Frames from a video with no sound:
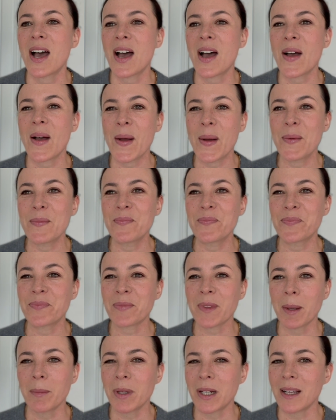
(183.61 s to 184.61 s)

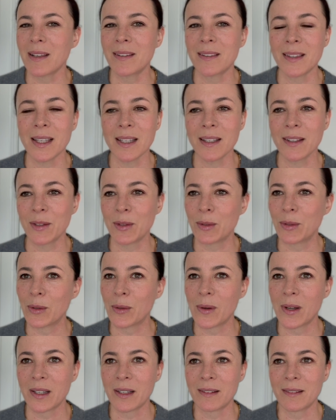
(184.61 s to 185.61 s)
But I think, you
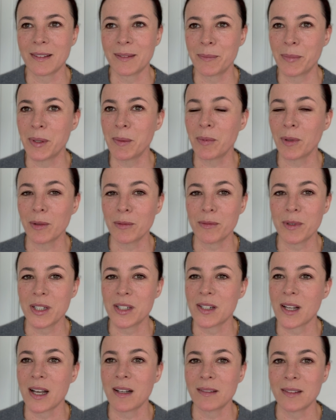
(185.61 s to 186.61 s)
know, people
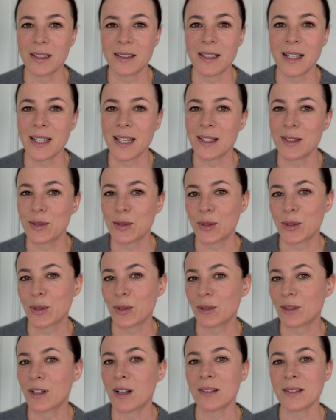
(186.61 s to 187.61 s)
reach out and I
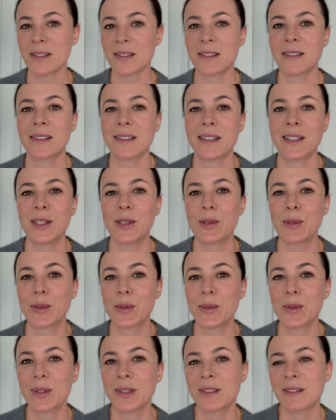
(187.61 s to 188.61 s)
answer constantly, you
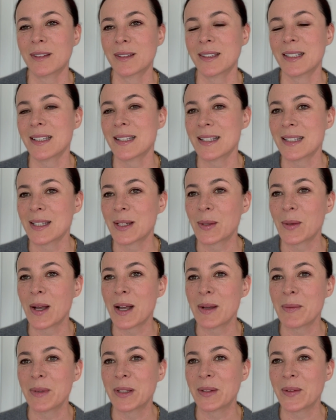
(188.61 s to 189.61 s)
know, on
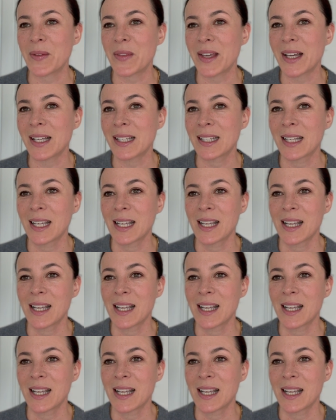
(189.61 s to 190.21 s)
Instagram and all that.